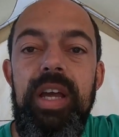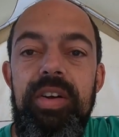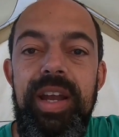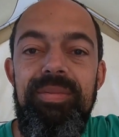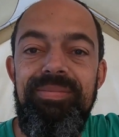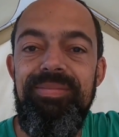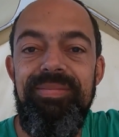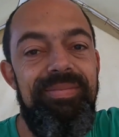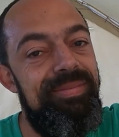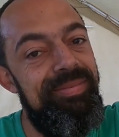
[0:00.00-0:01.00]
All right,
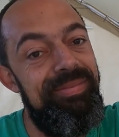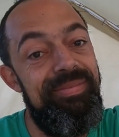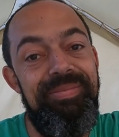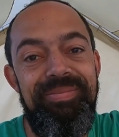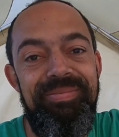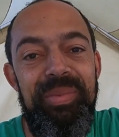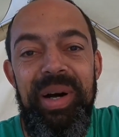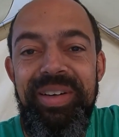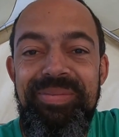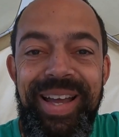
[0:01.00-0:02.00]

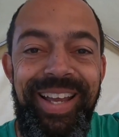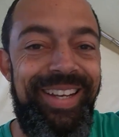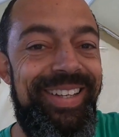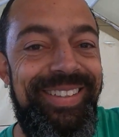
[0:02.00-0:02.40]
welcome back.